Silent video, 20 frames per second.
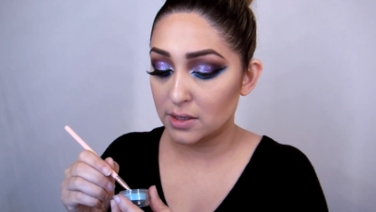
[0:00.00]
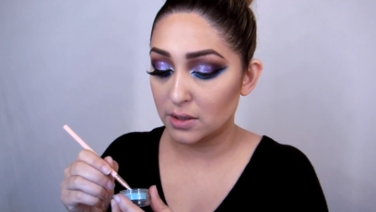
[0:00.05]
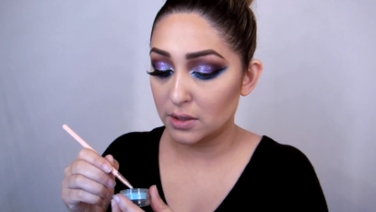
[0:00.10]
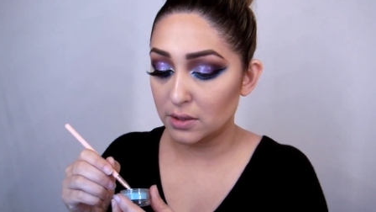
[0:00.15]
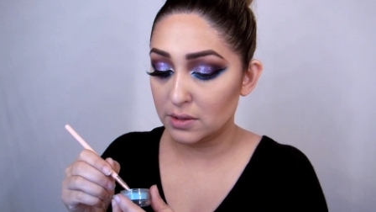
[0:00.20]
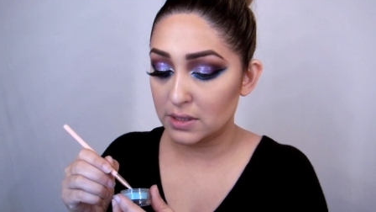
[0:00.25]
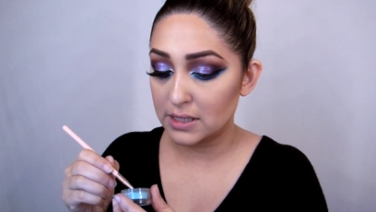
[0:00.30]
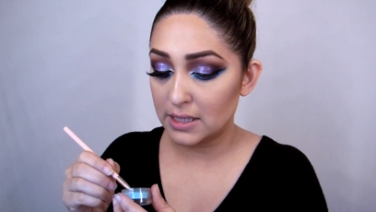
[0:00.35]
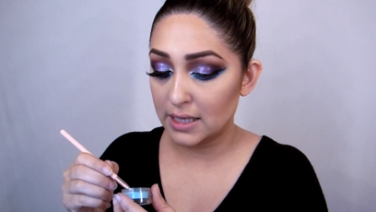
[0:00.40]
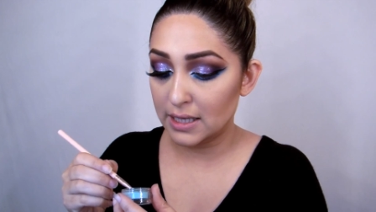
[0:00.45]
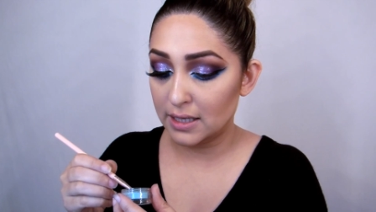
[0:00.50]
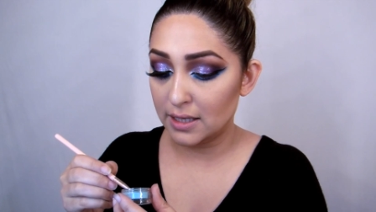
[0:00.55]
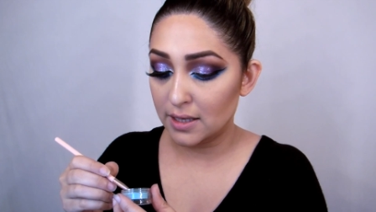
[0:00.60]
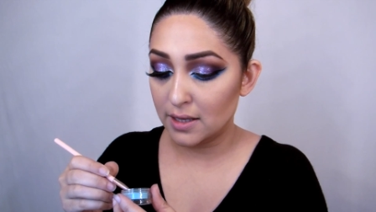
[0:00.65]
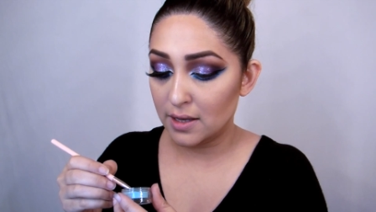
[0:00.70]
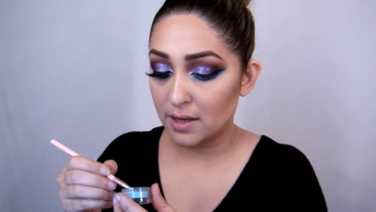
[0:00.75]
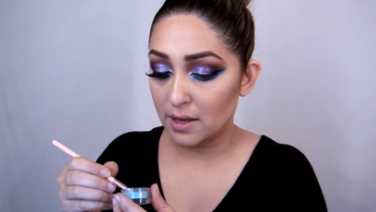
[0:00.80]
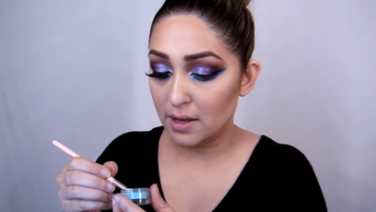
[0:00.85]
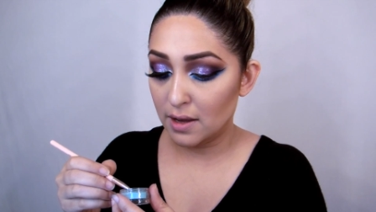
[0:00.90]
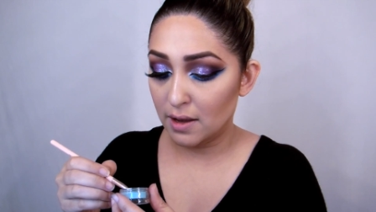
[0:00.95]
So you take
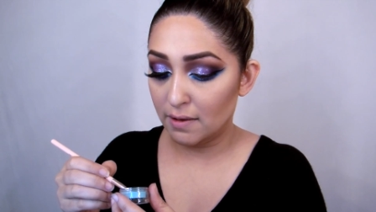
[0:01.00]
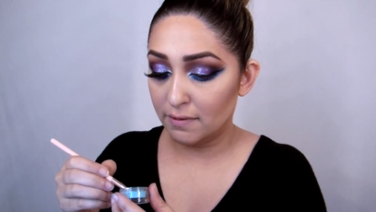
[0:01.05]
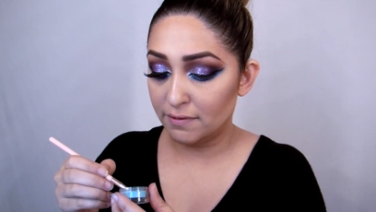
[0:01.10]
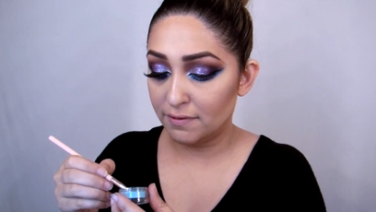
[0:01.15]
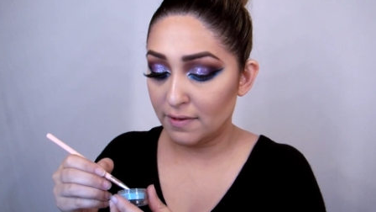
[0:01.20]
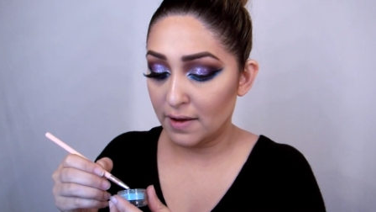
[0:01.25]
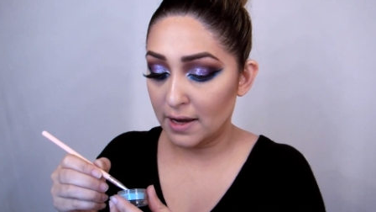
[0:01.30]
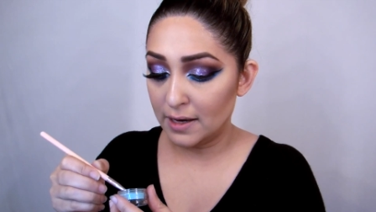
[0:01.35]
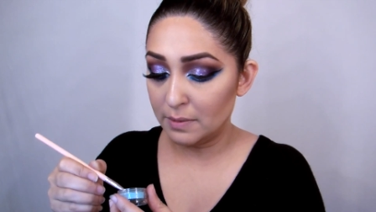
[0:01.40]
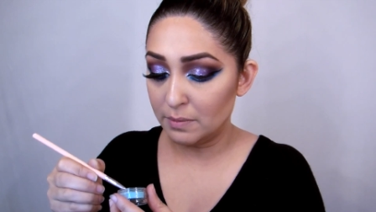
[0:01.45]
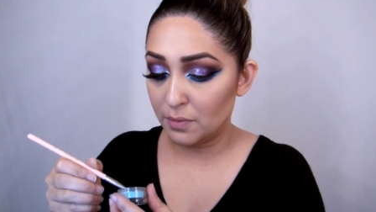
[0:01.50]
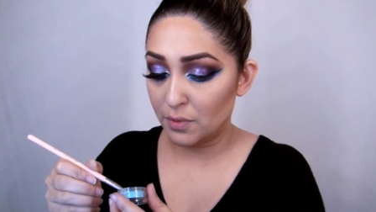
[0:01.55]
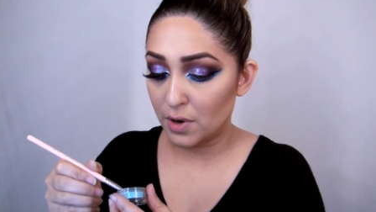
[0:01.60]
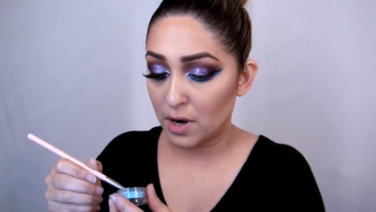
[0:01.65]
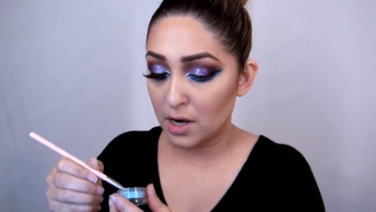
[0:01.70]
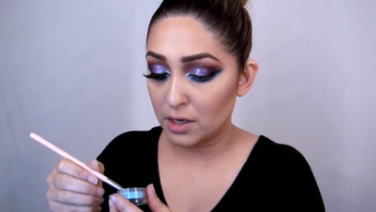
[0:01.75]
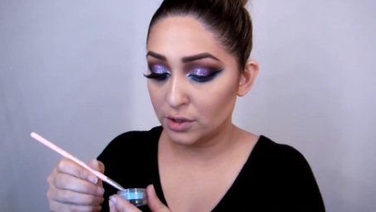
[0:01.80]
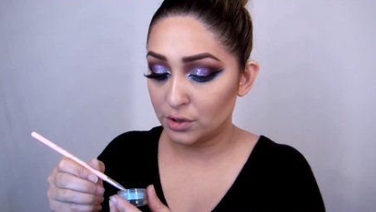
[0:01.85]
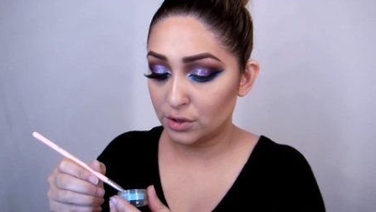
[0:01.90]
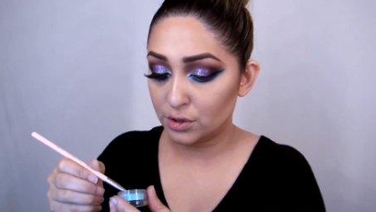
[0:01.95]
a fine
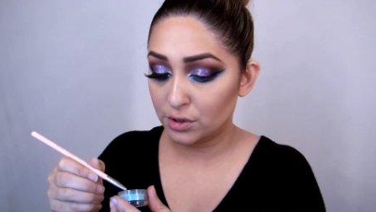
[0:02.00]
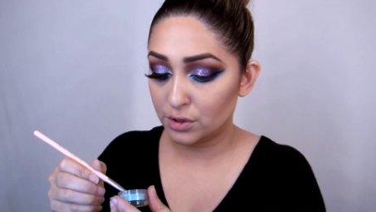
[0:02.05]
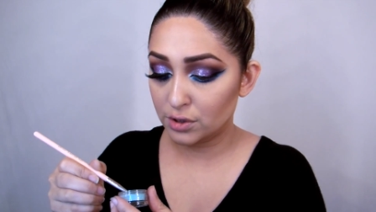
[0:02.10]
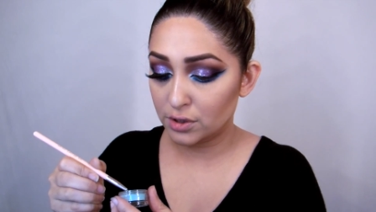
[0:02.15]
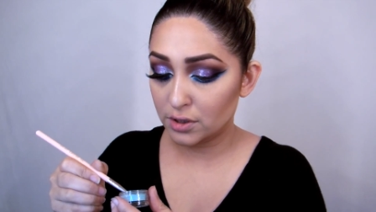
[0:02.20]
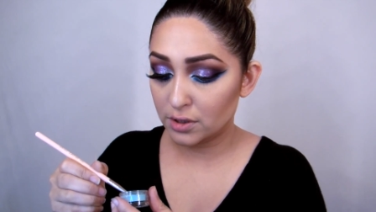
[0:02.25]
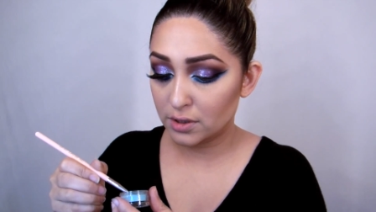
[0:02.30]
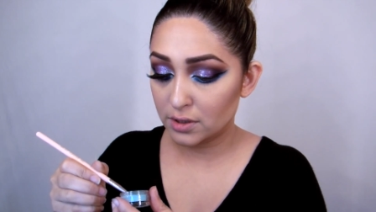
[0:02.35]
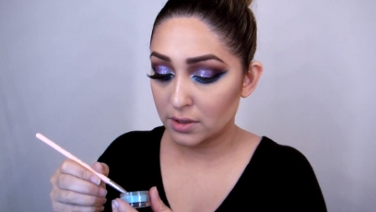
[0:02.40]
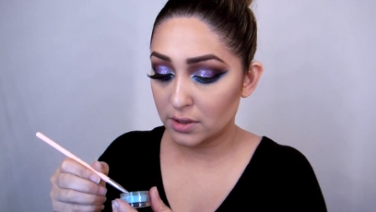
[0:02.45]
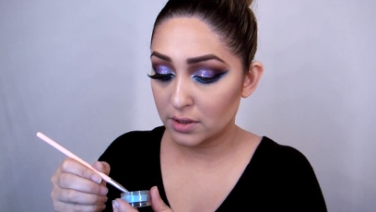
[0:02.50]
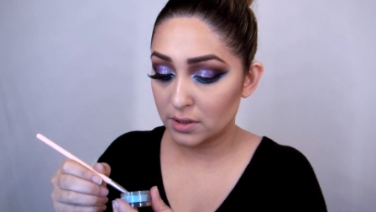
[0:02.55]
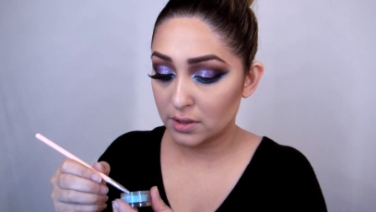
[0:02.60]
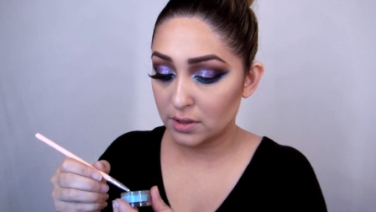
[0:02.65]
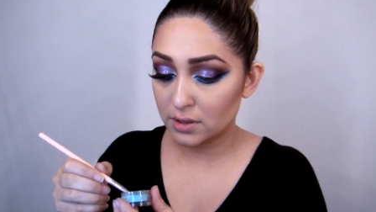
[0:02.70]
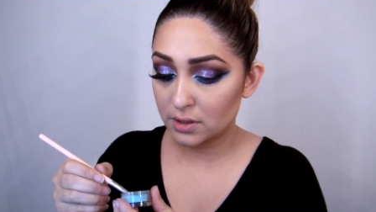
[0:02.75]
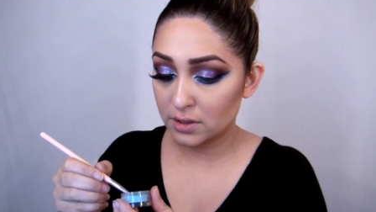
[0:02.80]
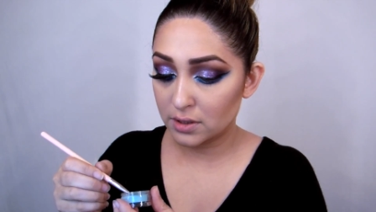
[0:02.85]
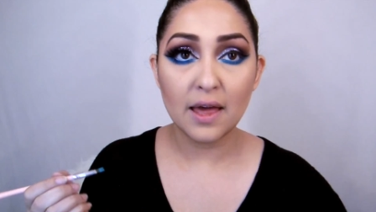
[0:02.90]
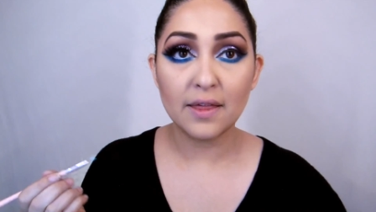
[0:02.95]
brush
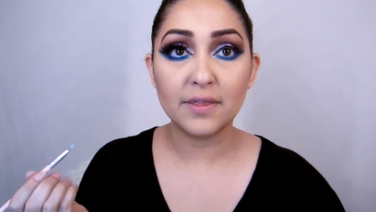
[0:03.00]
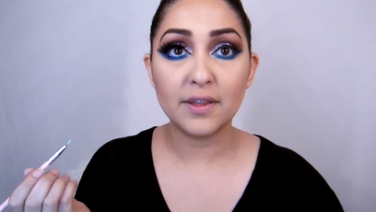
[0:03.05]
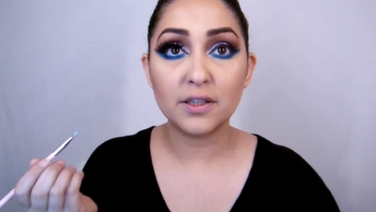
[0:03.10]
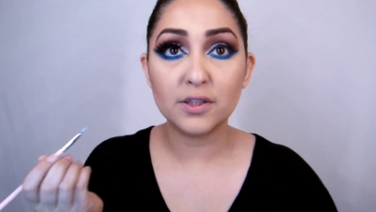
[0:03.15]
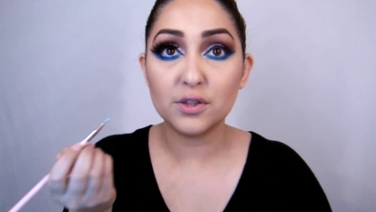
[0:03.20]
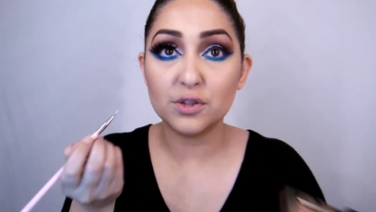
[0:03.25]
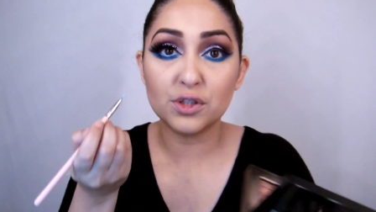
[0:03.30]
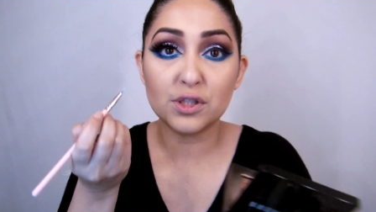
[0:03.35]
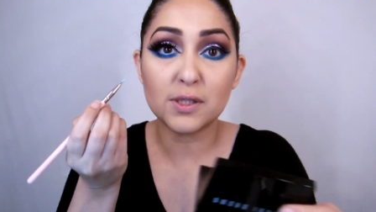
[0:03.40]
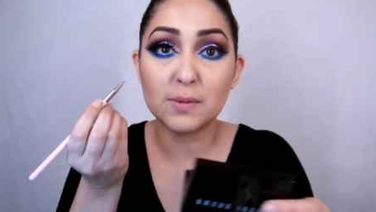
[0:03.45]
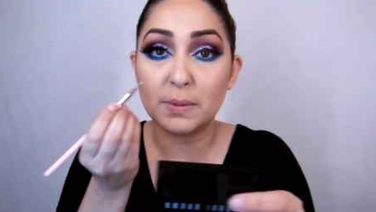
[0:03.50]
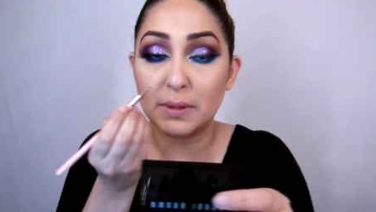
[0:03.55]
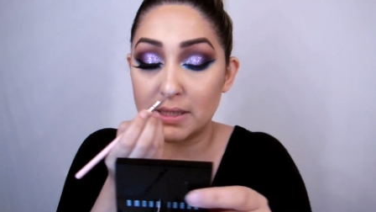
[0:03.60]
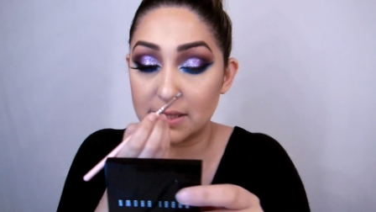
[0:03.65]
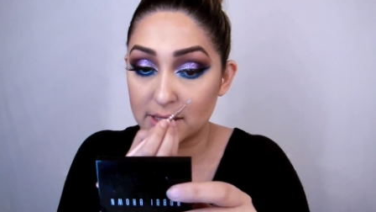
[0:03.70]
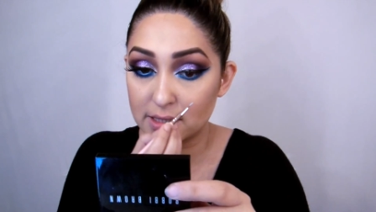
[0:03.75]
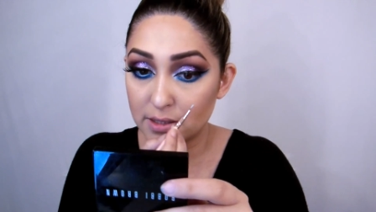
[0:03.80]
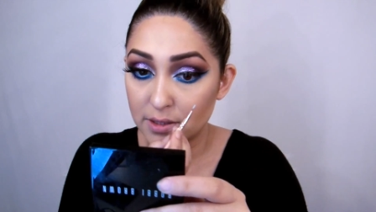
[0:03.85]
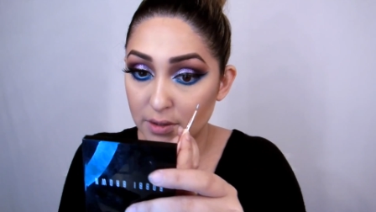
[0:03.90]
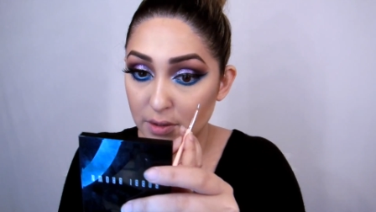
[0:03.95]
and then you just
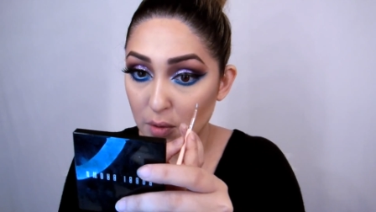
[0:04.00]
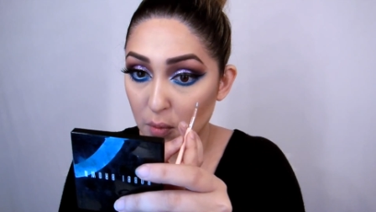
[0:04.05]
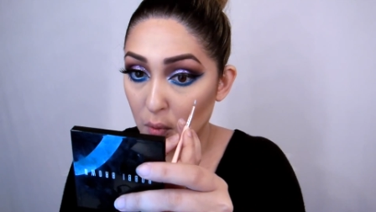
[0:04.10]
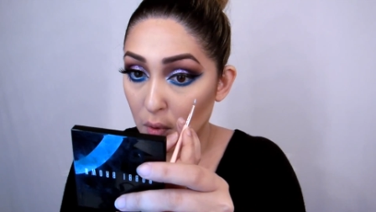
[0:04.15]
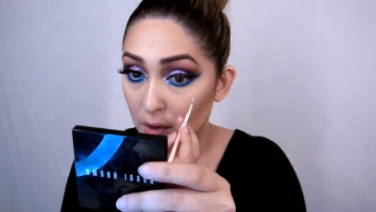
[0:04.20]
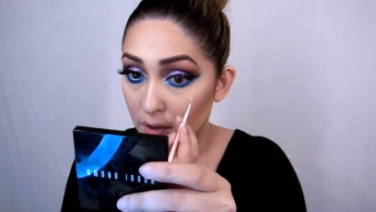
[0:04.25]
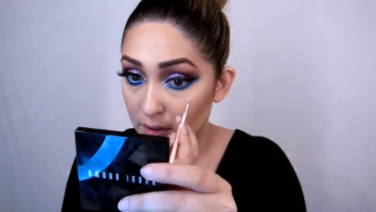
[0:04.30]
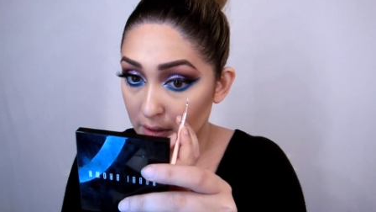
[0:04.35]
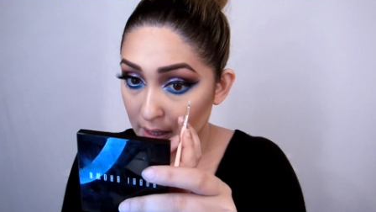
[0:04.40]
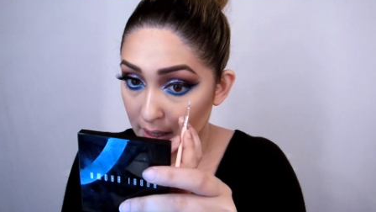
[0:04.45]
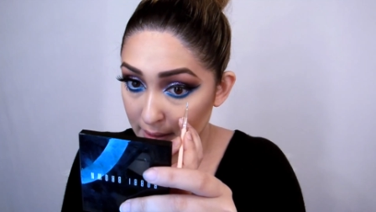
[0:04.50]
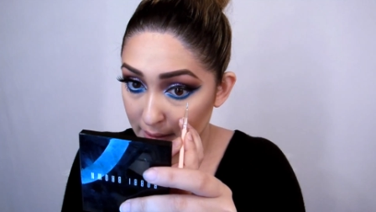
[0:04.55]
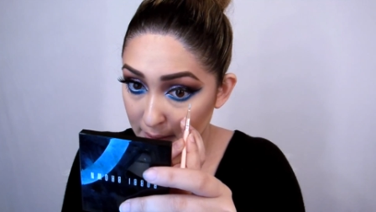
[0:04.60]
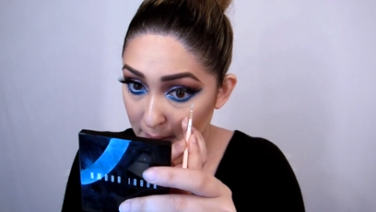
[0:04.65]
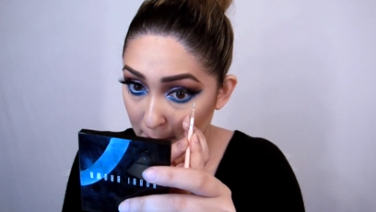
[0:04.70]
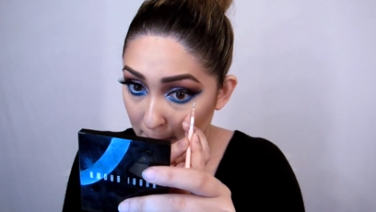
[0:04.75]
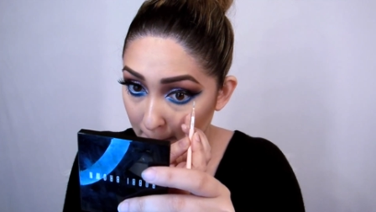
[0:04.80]
place it in your waterline.